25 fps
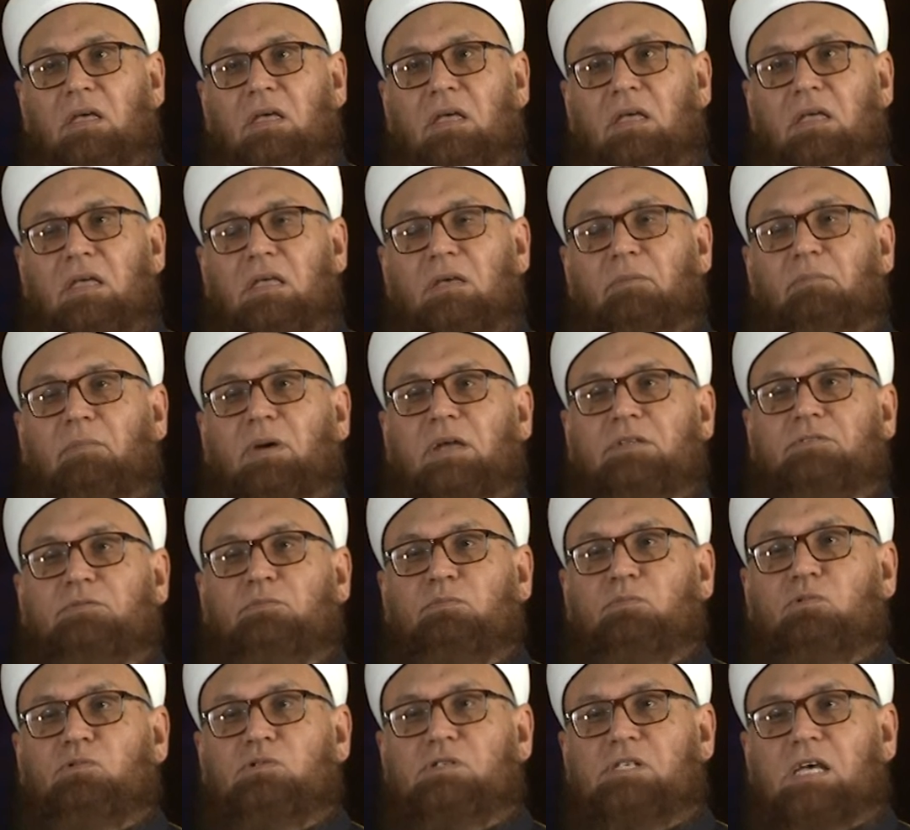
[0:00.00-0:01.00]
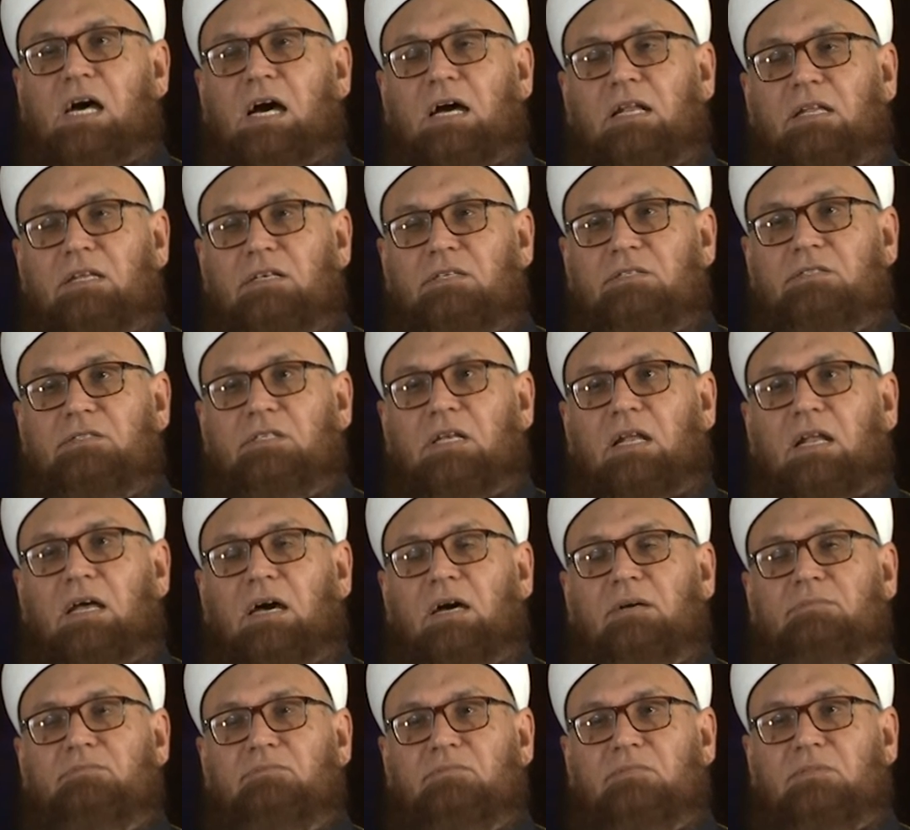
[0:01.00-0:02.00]
He met Musa alayhi
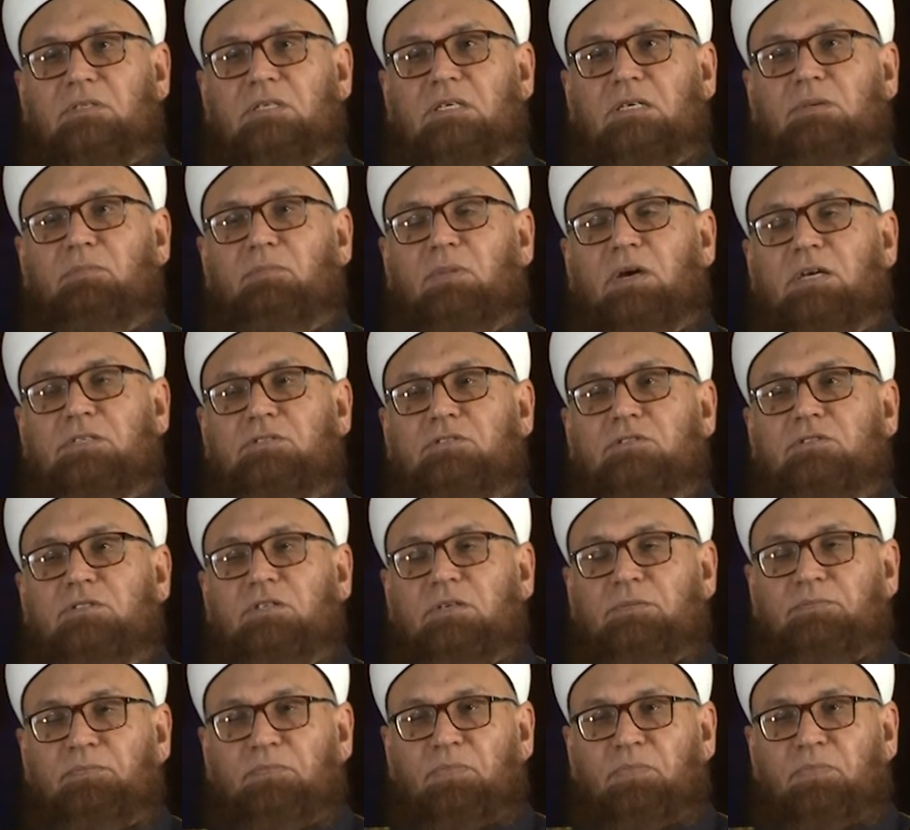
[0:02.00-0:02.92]
salam. He met,